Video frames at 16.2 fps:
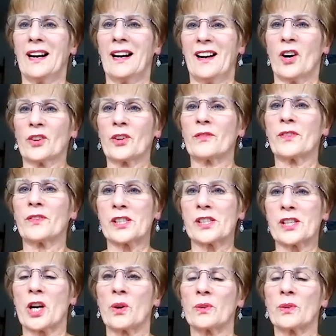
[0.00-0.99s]
on your
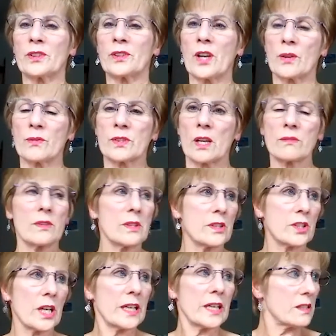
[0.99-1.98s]
video, no, don't
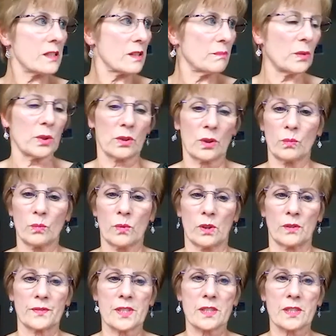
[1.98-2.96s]
change them all at
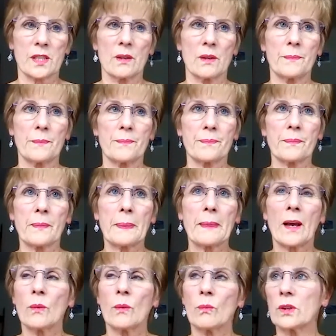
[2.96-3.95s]
once. So
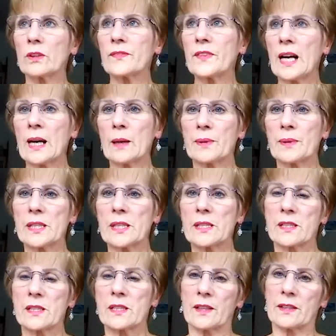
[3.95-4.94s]
one of the
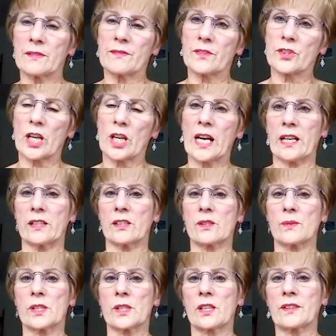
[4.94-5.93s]
habits I changed,
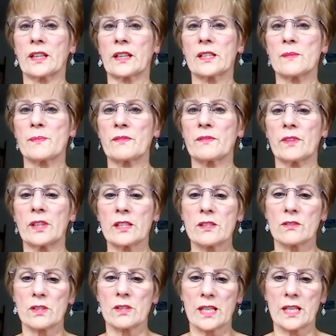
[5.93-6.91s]
which I think has been really
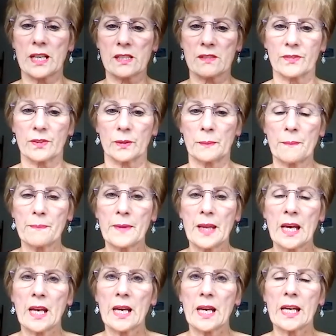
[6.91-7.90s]
successful,
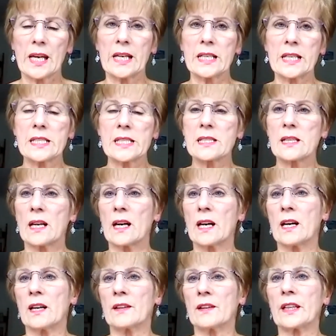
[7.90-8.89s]
is
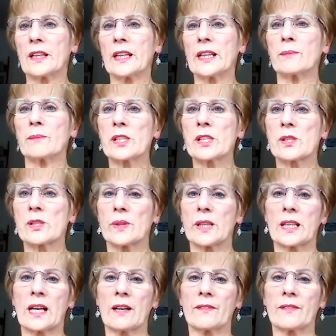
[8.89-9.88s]
the link
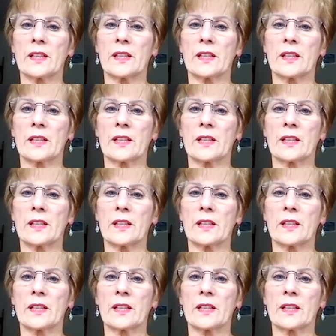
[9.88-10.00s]
between having